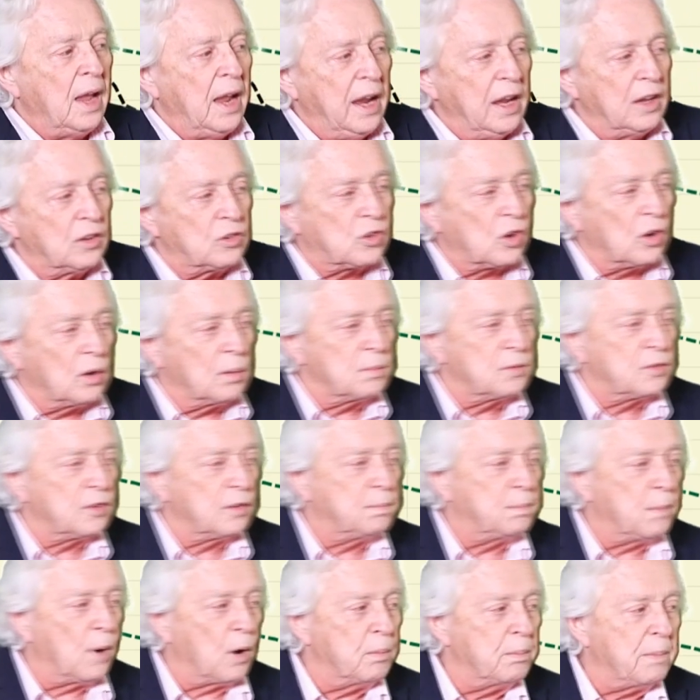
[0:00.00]
In terms
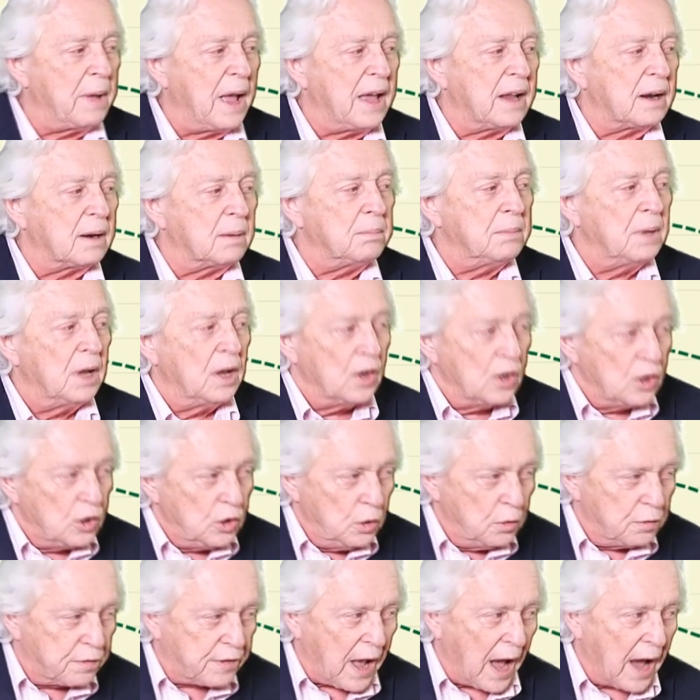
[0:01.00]
of momentum,
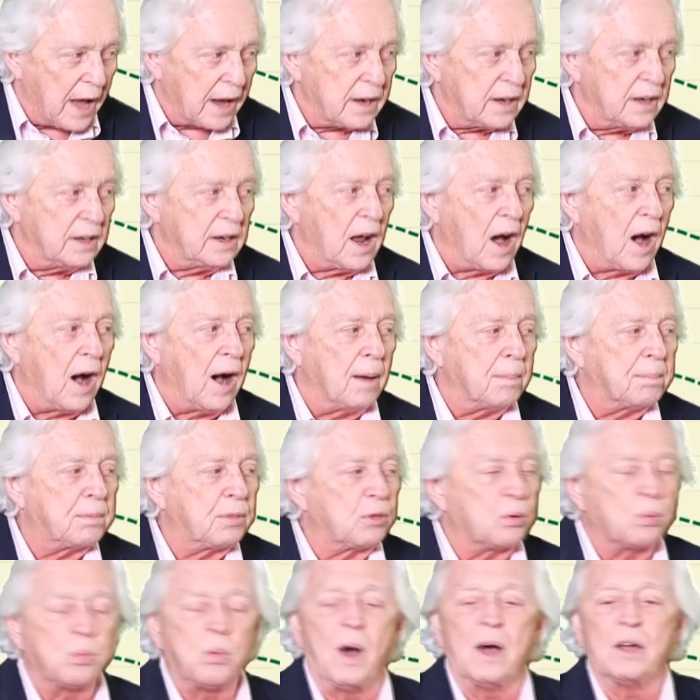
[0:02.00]
you've got an up
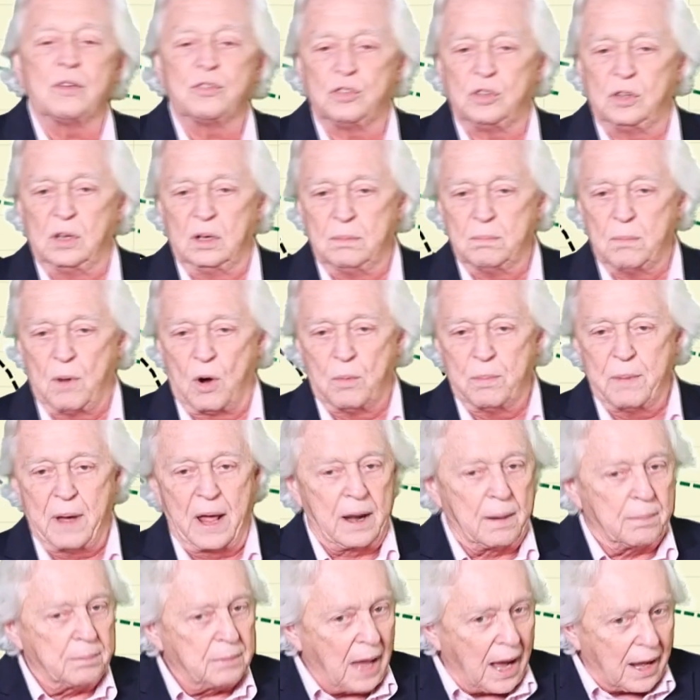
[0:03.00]
thrust in
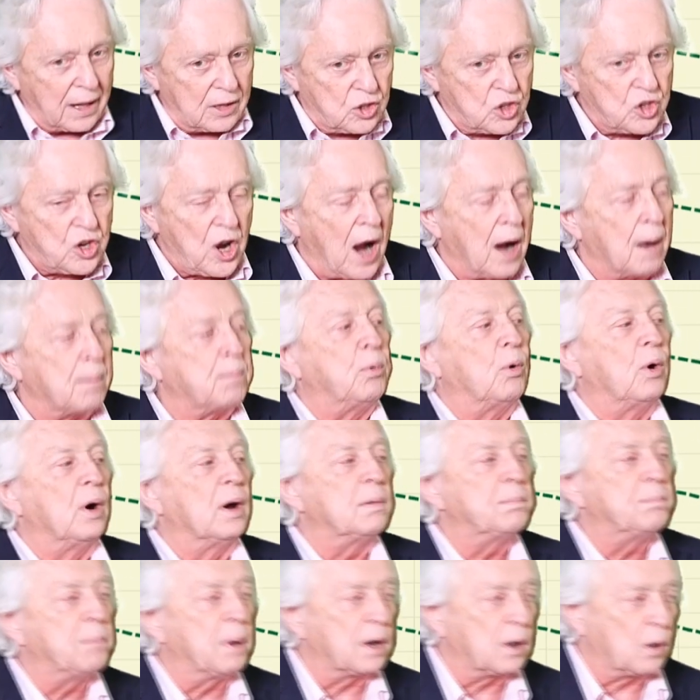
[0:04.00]
momentum. Not sharp
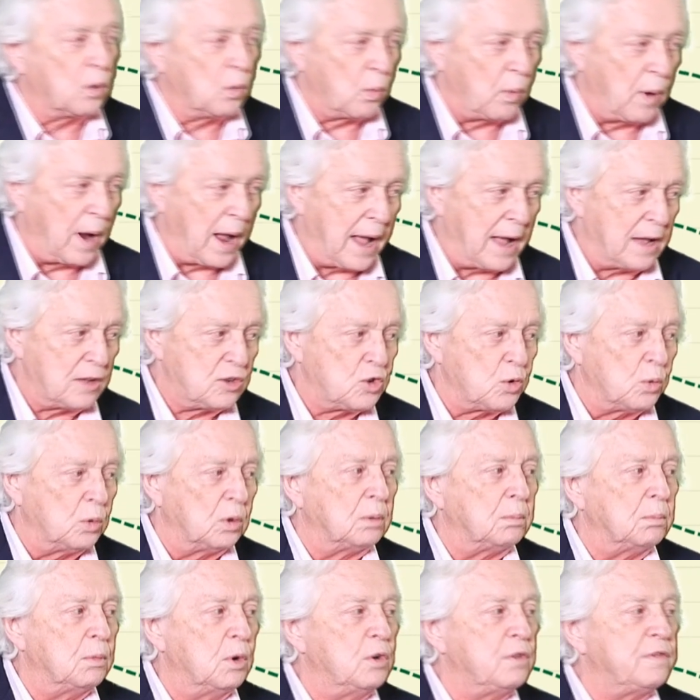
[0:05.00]
one, but a
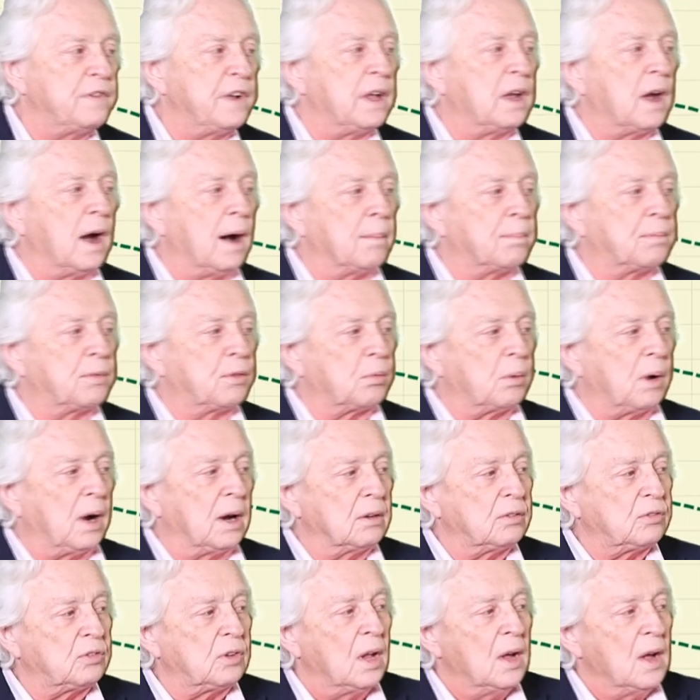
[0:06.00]
gradual moving up
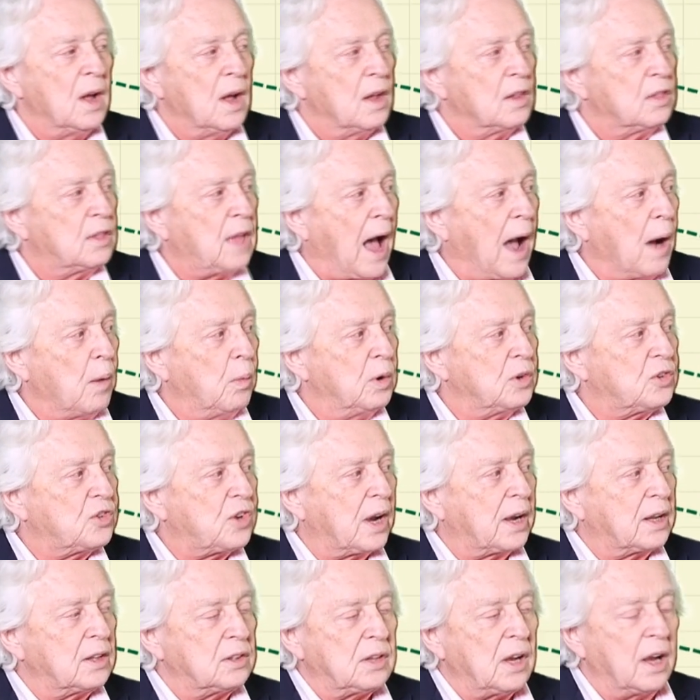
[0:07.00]
thrust. I wish
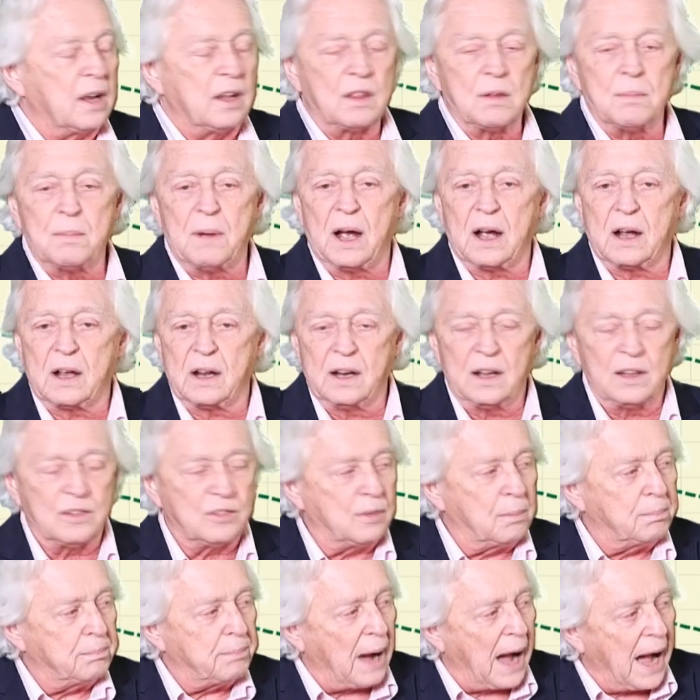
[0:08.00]
I could tell you the market
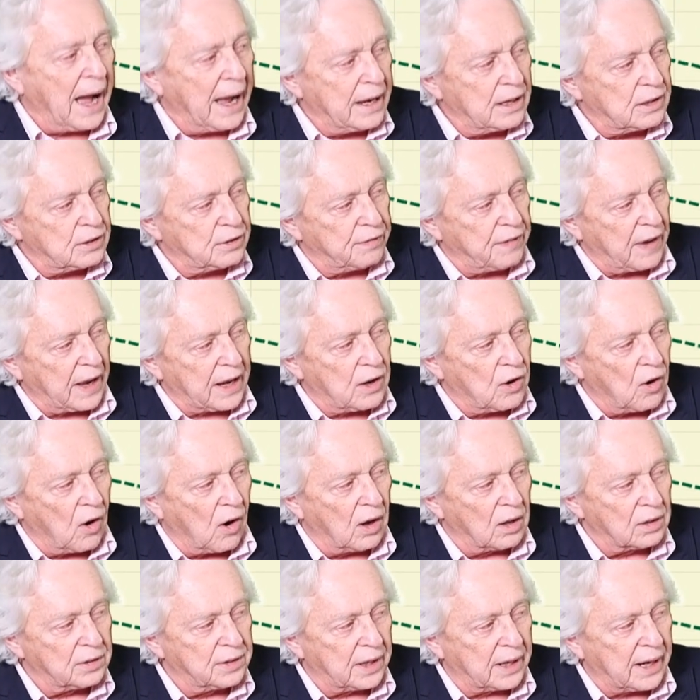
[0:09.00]
has a bias. If I
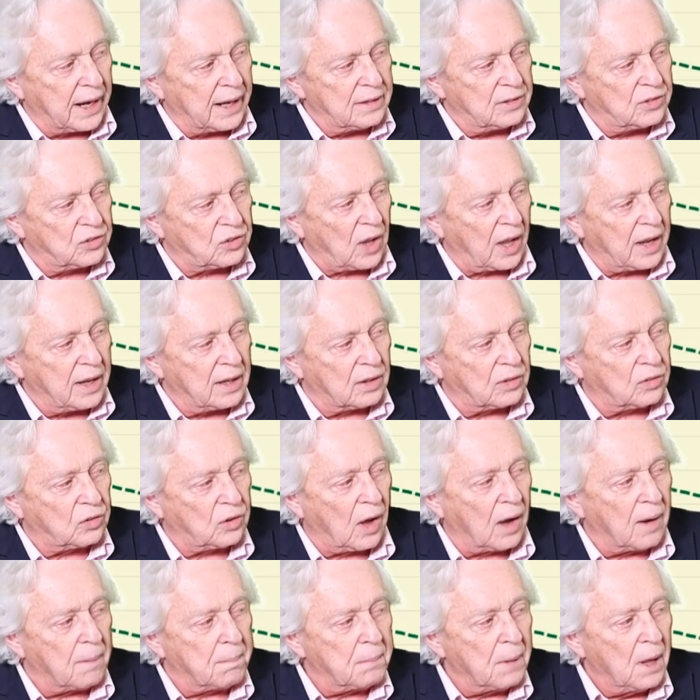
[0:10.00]
called it, I'd say
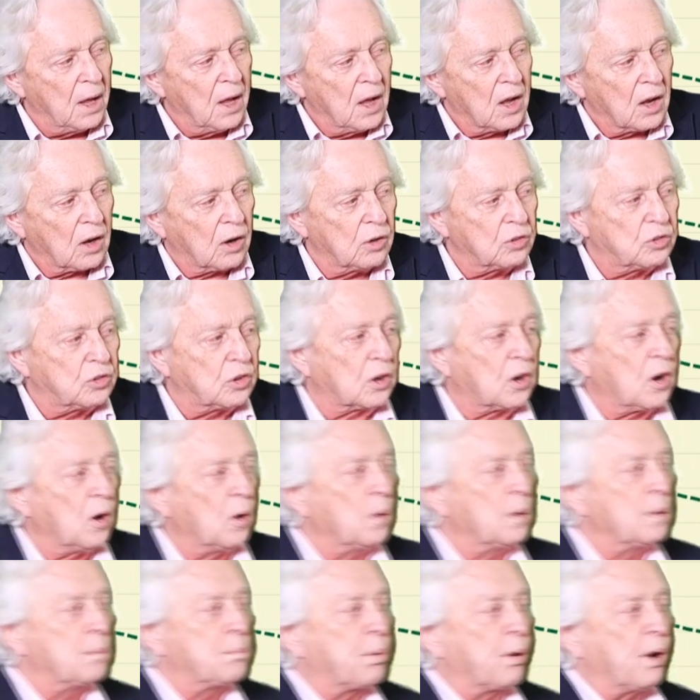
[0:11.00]
it's up because the
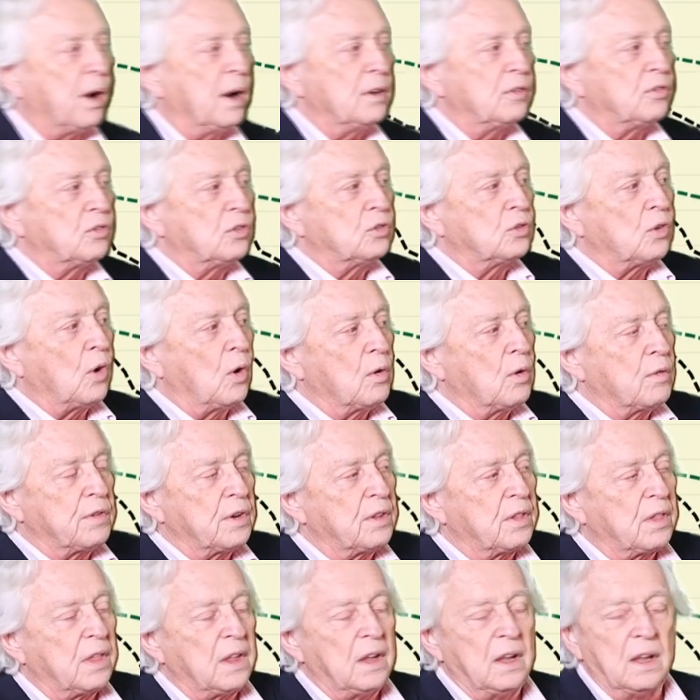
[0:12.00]
current price is
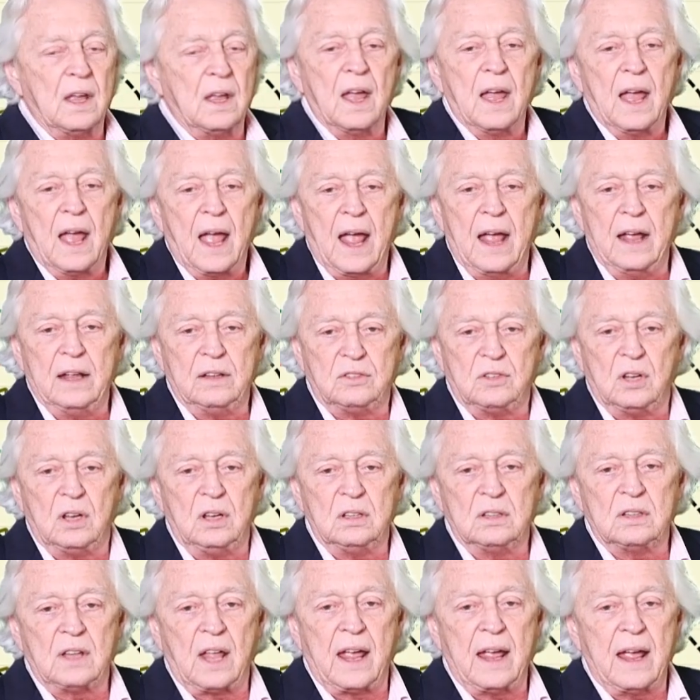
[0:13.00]
over the
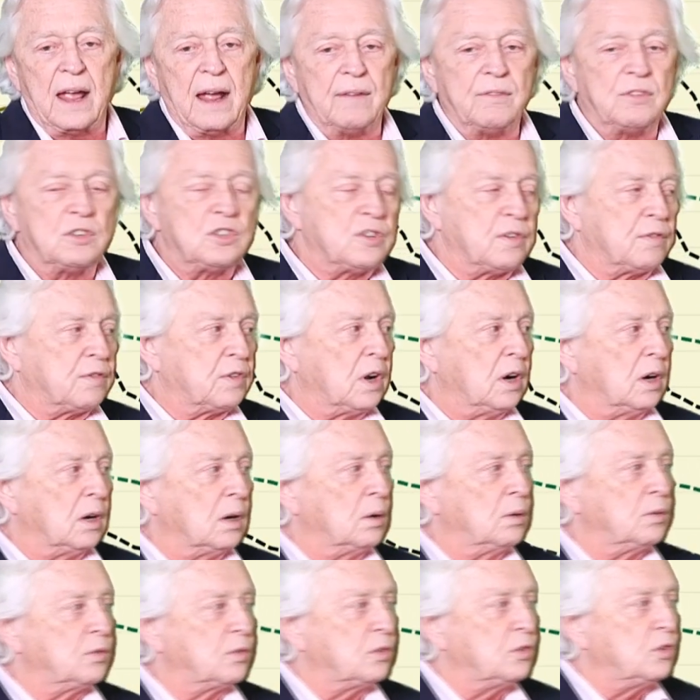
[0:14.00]
18-day average of
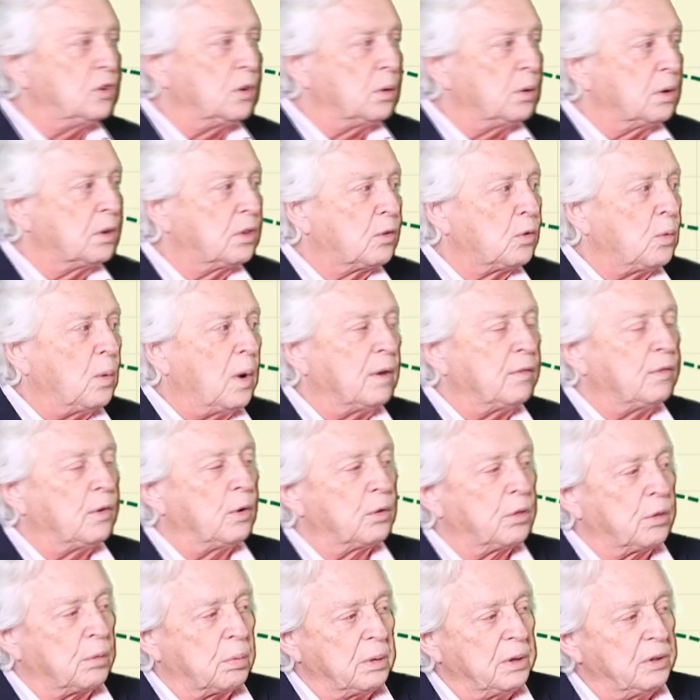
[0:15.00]
closes. You're at
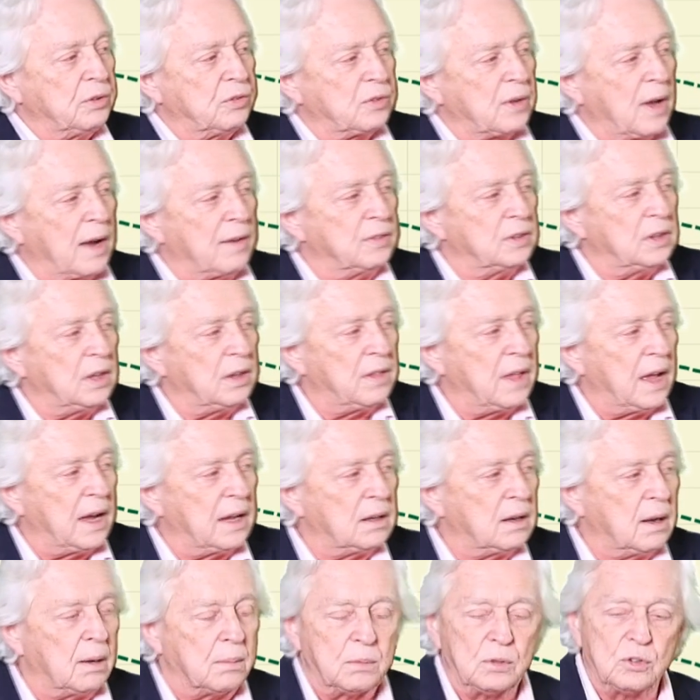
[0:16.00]
1203.70.
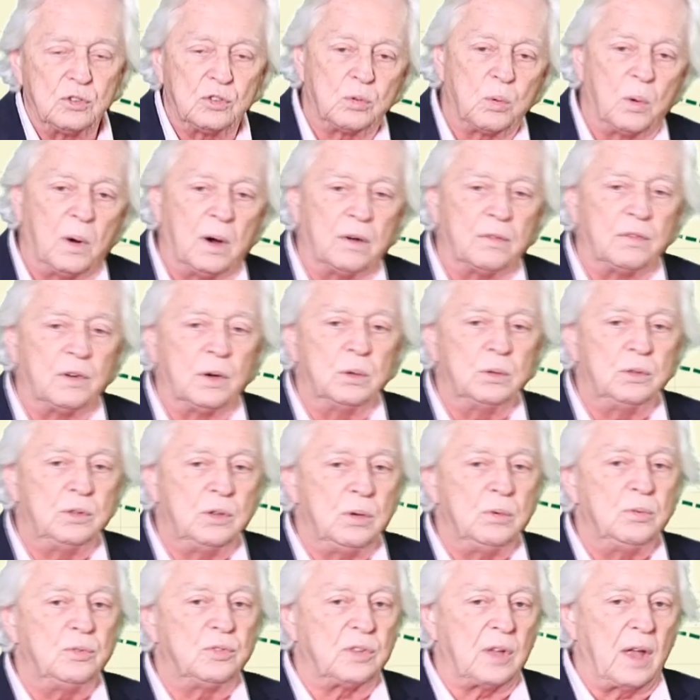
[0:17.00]
That number is
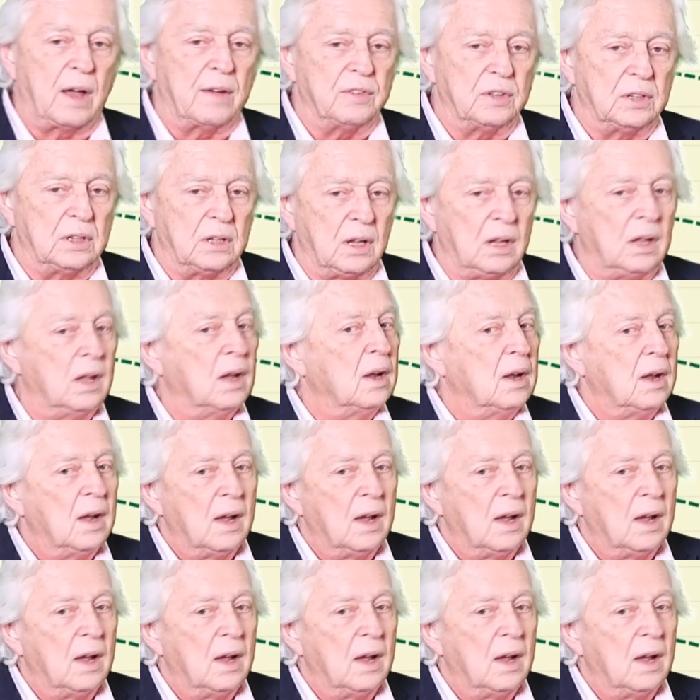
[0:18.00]
1202.70.